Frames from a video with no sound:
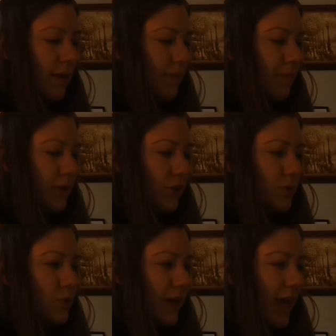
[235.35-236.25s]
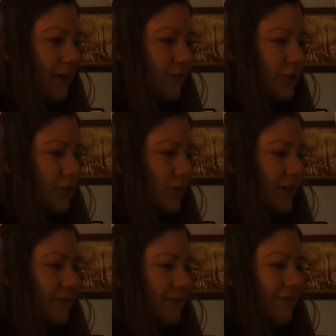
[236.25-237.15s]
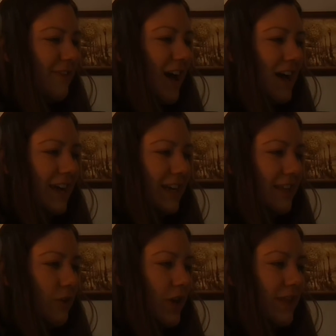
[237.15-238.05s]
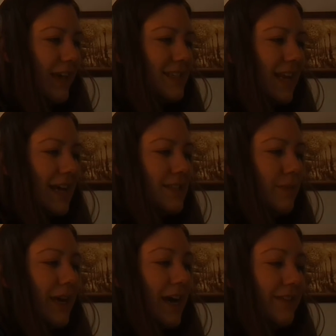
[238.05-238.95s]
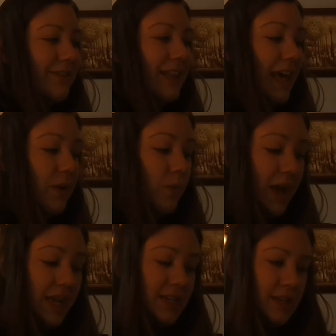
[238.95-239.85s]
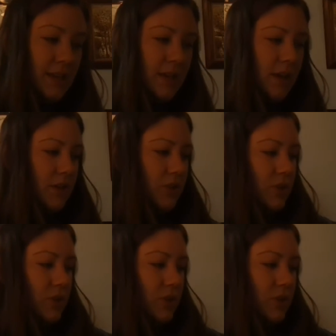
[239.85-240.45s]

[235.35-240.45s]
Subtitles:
But use whatever you can find. The only thing is it has to be kind of lightweight. So